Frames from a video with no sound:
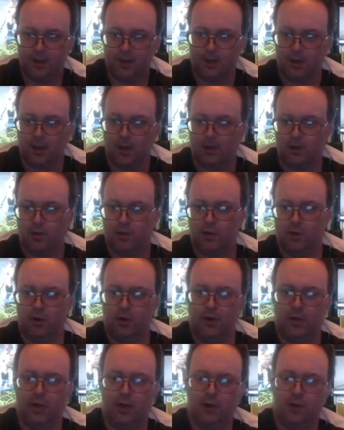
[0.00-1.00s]
yeah,
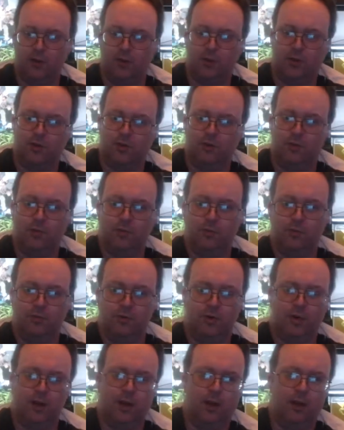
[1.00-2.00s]
solid colours are cool.
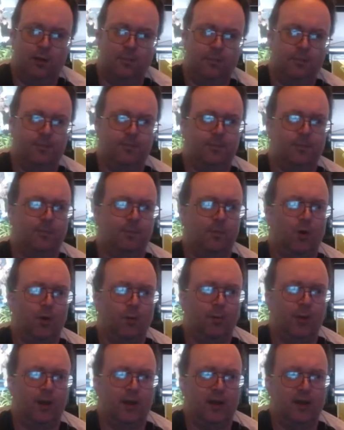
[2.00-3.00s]
My
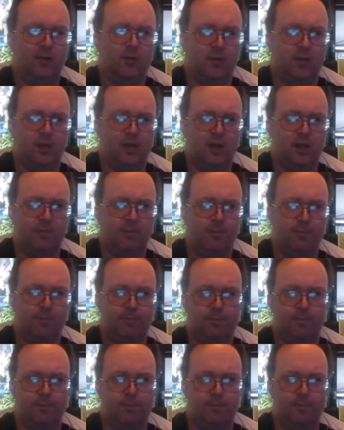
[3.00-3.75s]
platies are the